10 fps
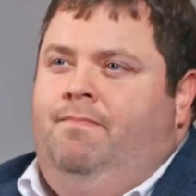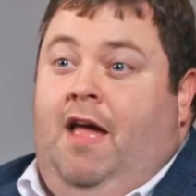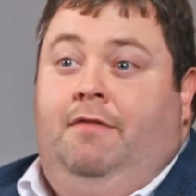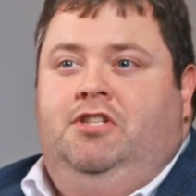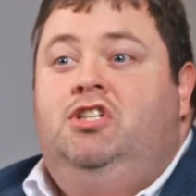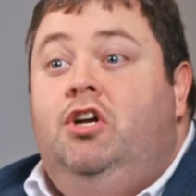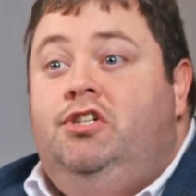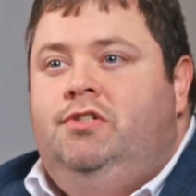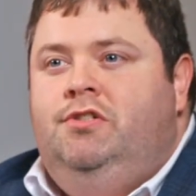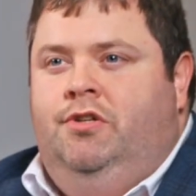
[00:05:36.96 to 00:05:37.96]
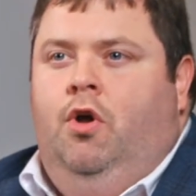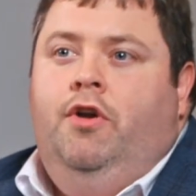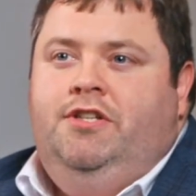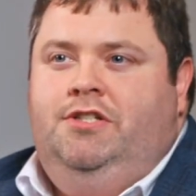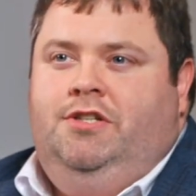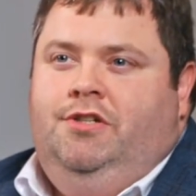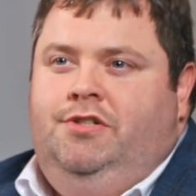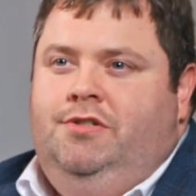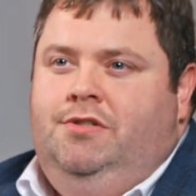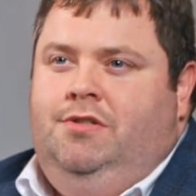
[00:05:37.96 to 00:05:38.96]
have discussions and honest
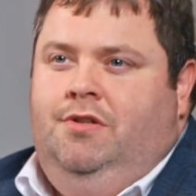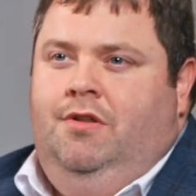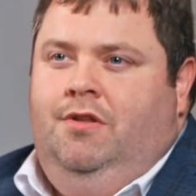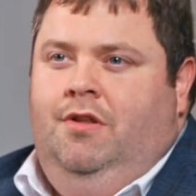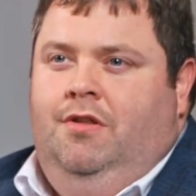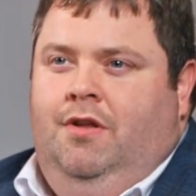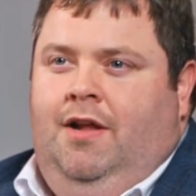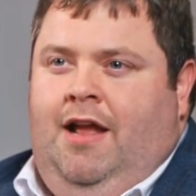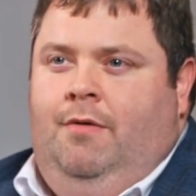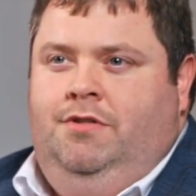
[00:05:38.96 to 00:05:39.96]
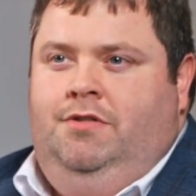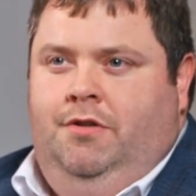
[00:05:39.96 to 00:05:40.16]
discussions that allow us